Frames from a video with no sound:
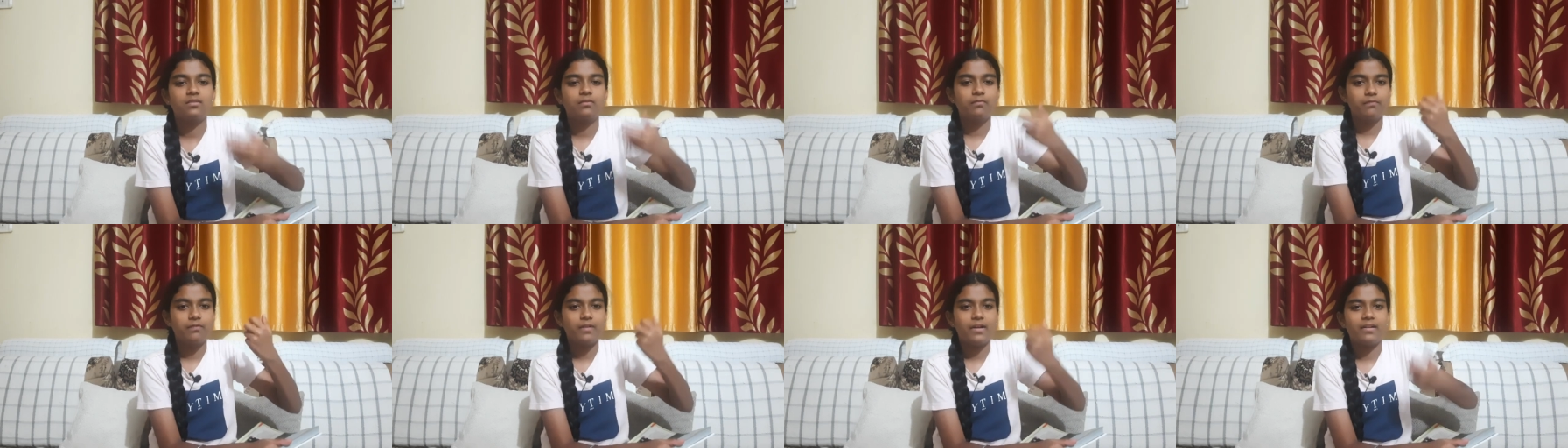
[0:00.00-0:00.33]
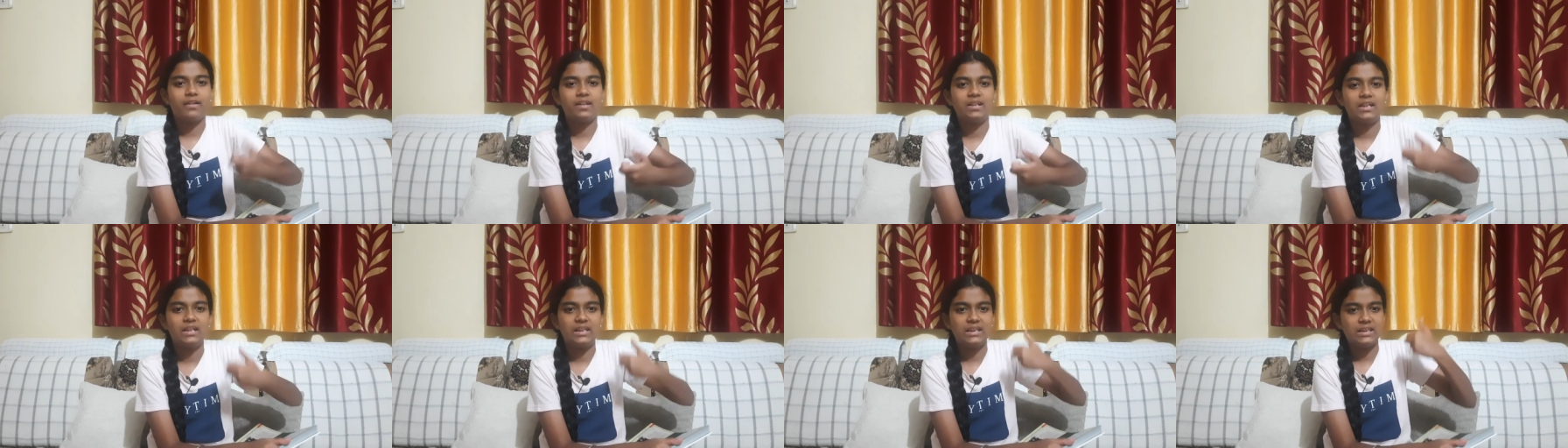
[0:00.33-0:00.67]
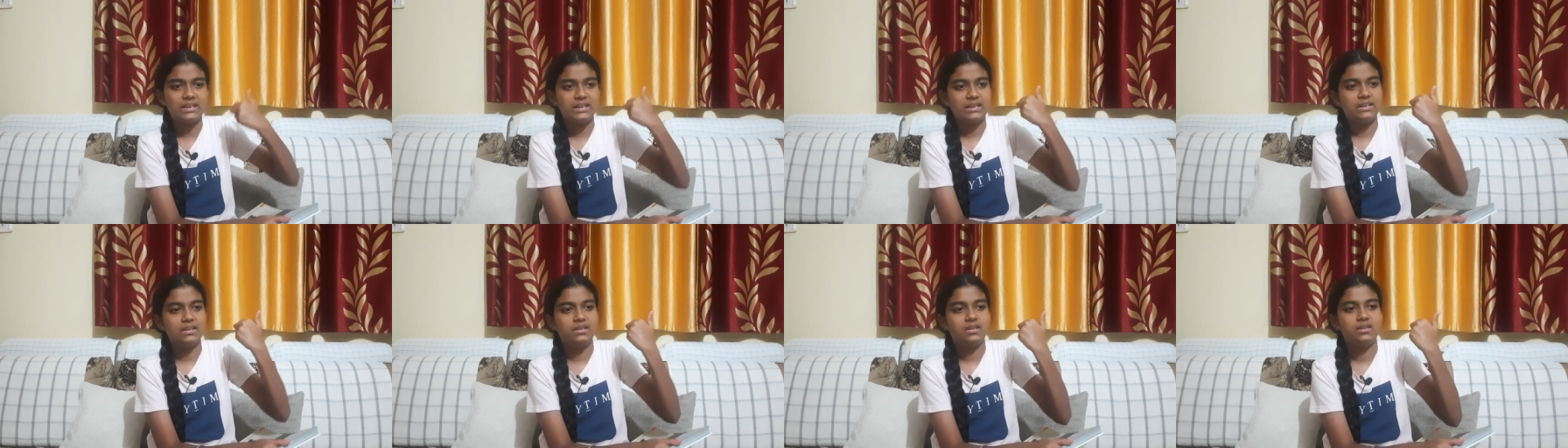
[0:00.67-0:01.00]

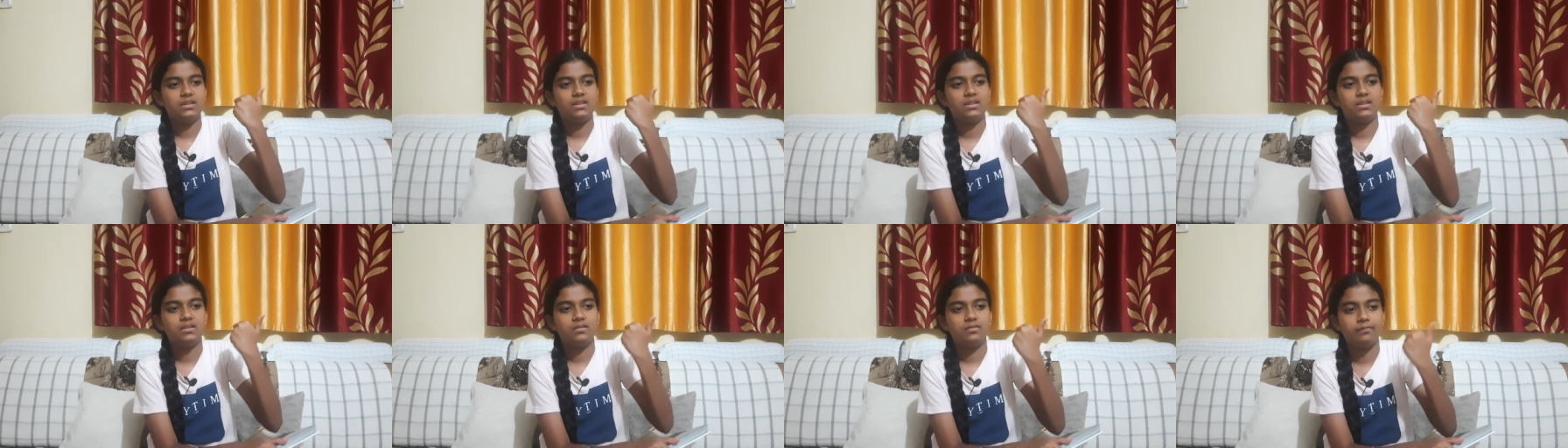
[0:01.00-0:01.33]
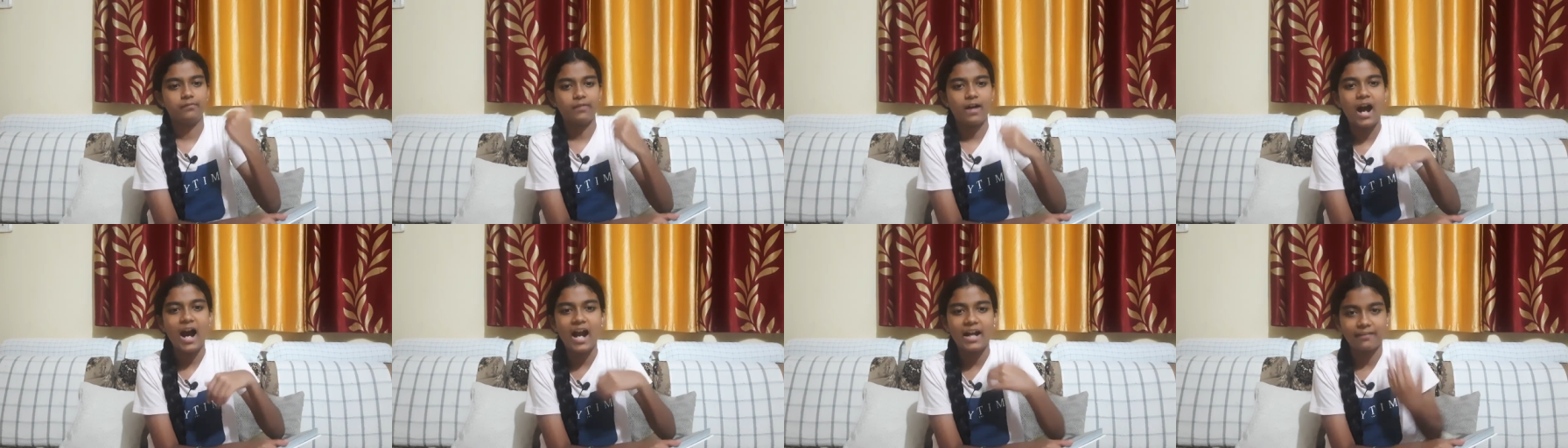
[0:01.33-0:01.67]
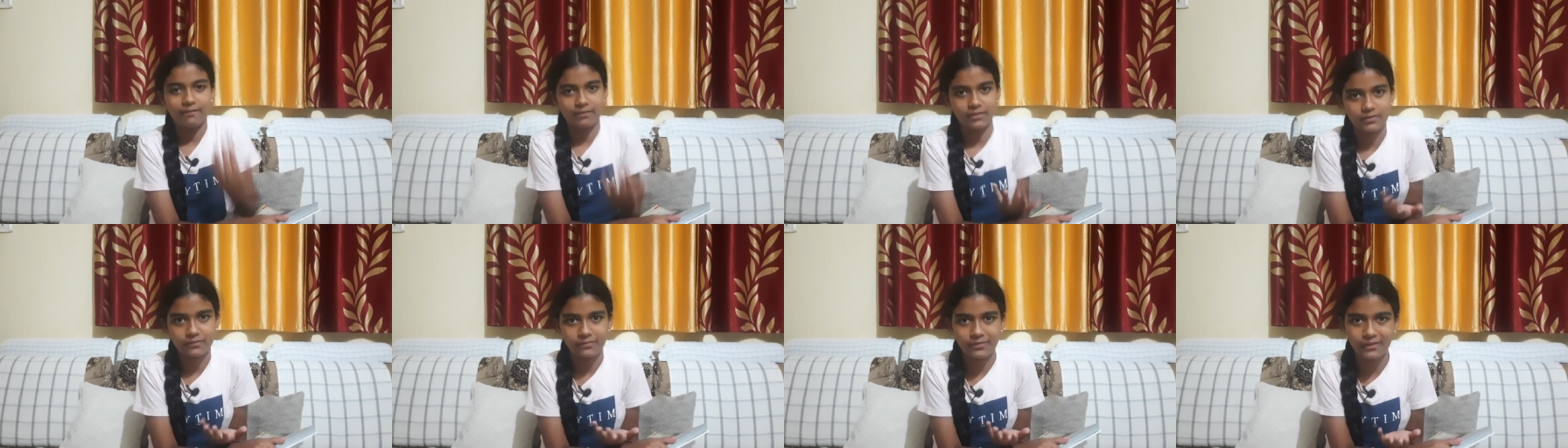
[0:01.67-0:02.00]
very
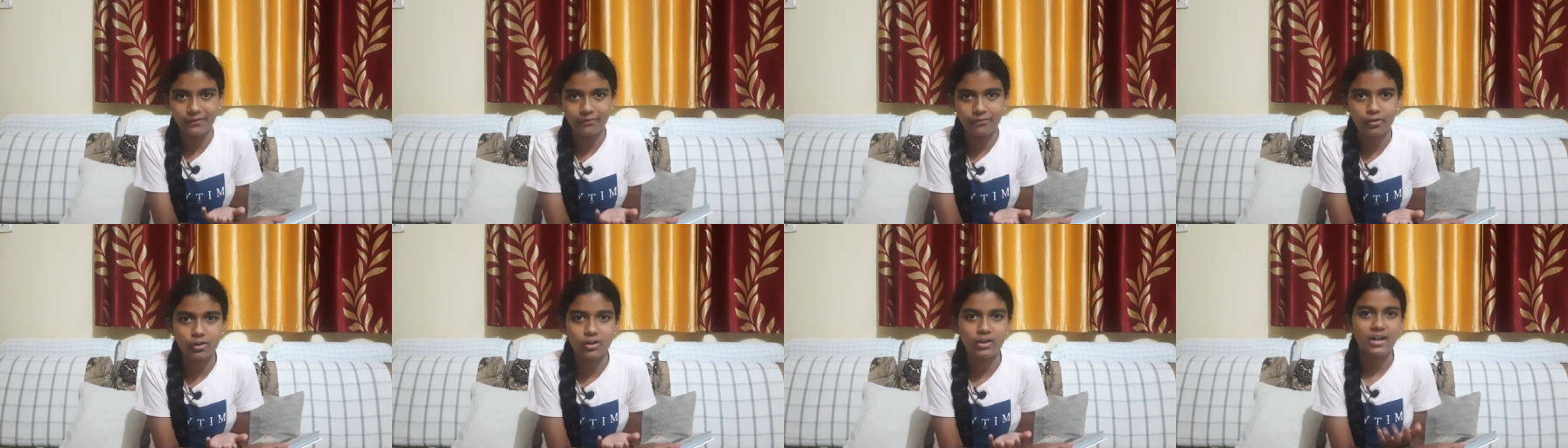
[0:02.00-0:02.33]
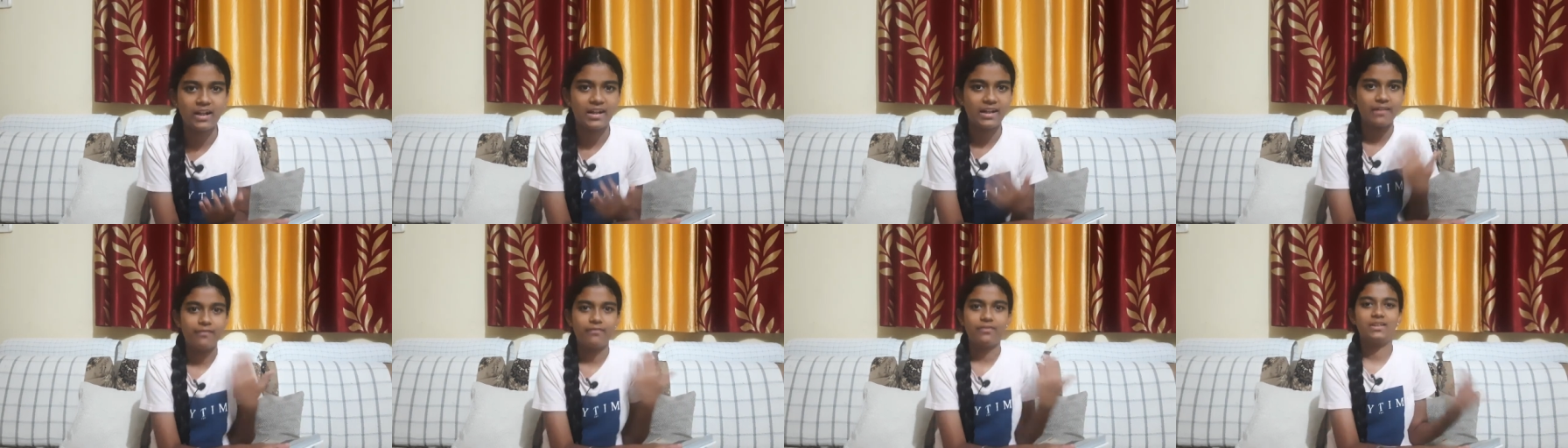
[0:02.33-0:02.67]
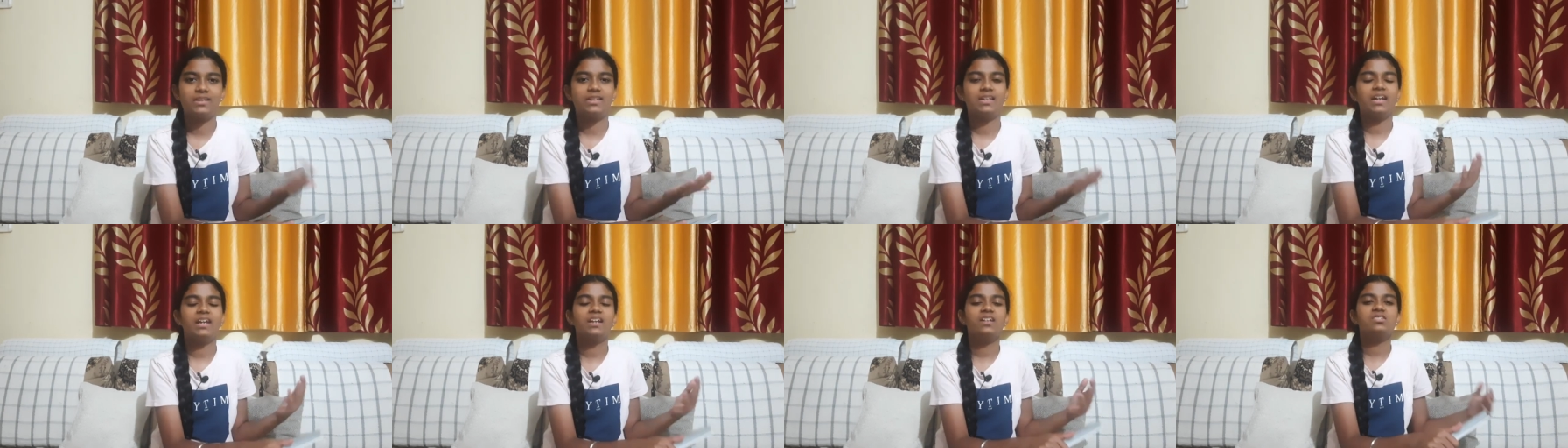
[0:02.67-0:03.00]
high with fever and
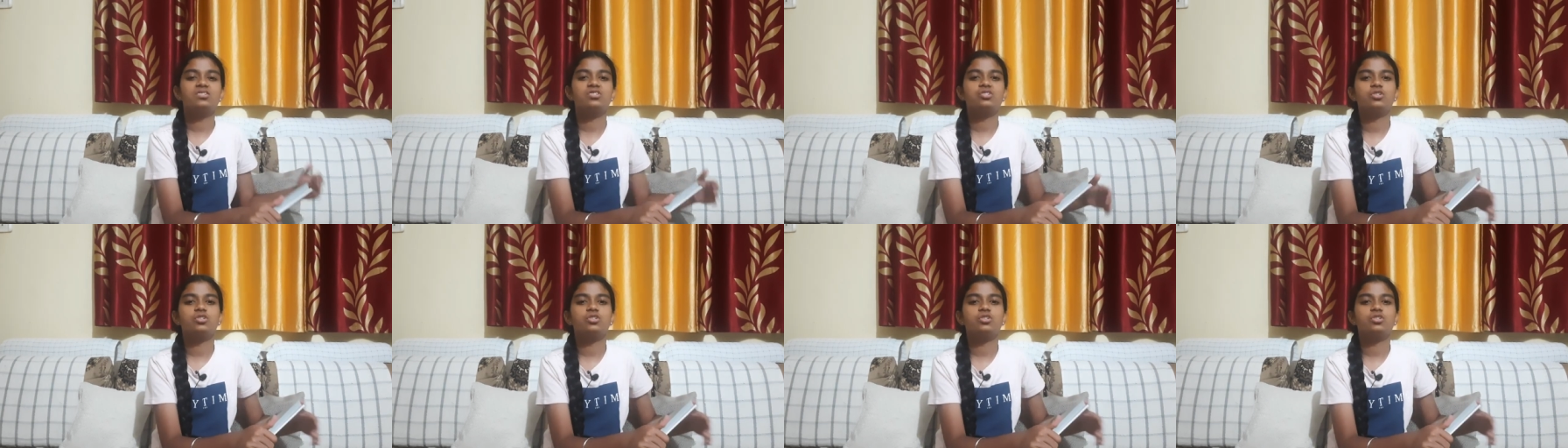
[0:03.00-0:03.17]
everything.